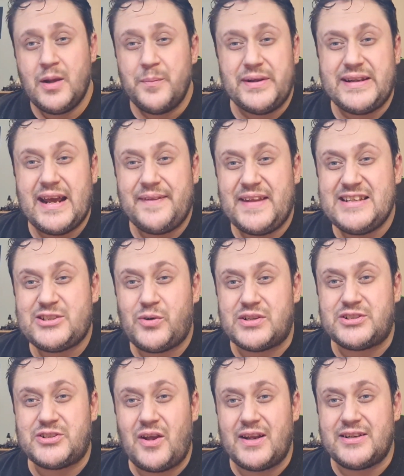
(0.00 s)
But yeah, these are a
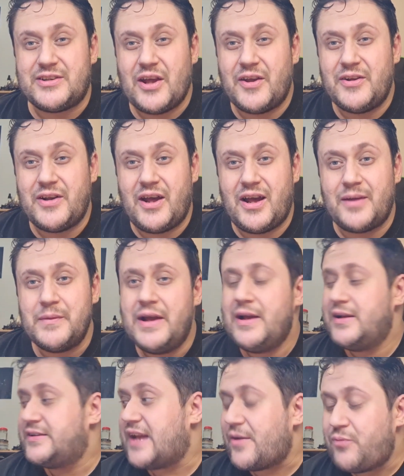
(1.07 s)
solid donut.
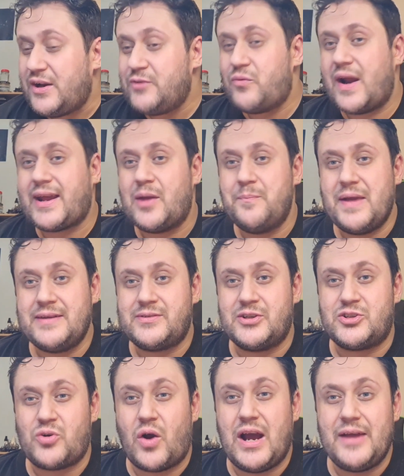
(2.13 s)
Definitely recommend to
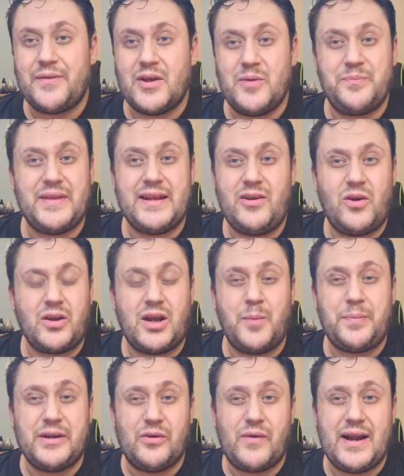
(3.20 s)
try them. They're not going to
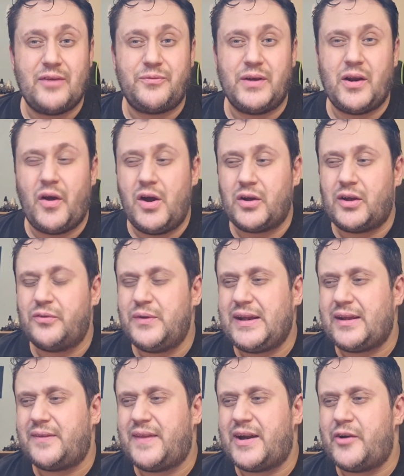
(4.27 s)
be around for long. I
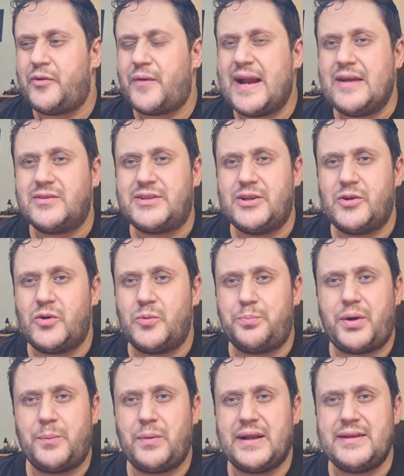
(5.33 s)
think they're around till
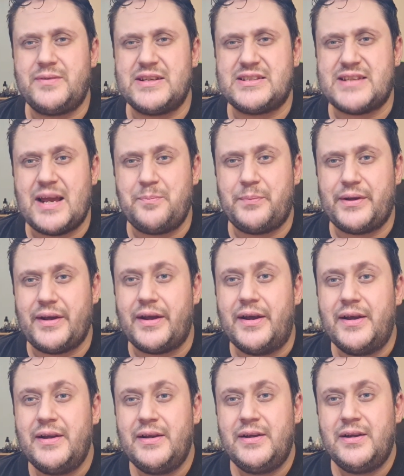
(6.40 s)
probably December,
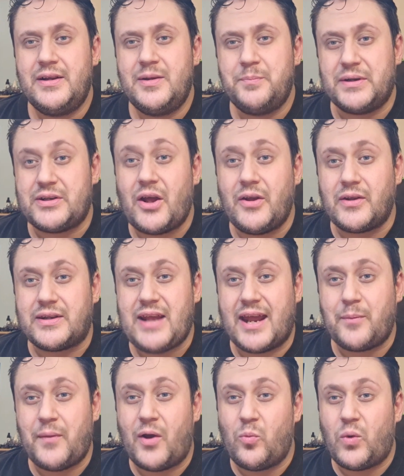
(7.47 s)
but don't
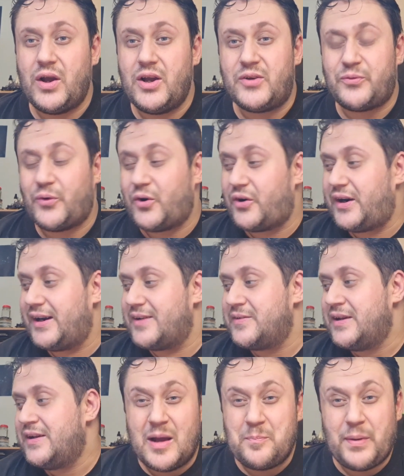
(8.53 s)
take my word for it.
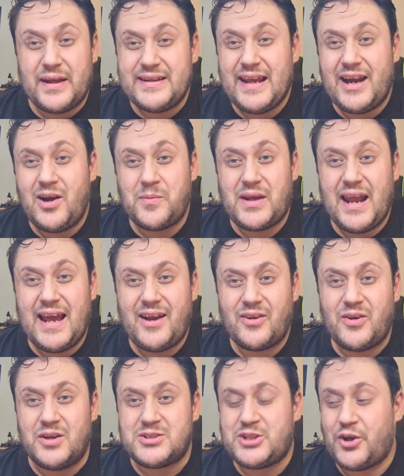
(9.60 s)
But yeah, I'm glad I
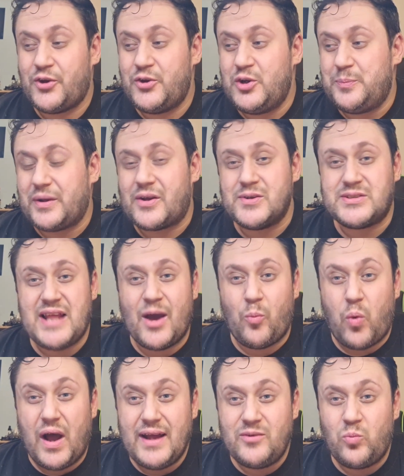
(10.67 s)
got two, because that
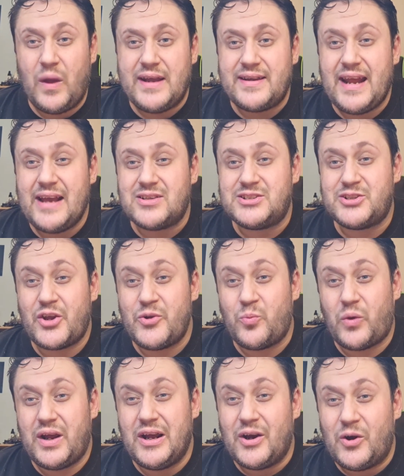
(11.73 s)
one went down so
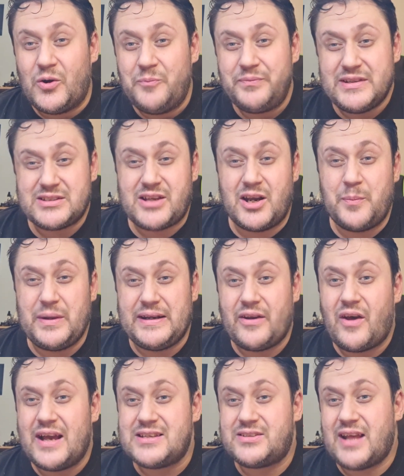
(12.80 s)
well. It's going to be
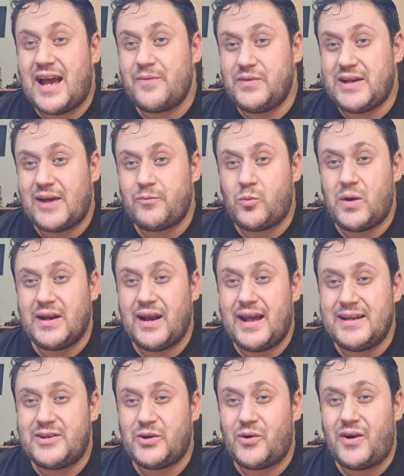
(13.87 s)
nice to have another one
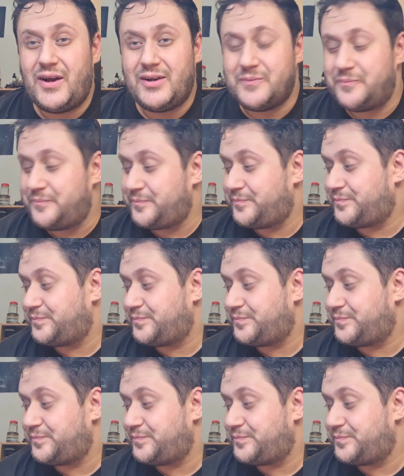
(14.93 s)
later on.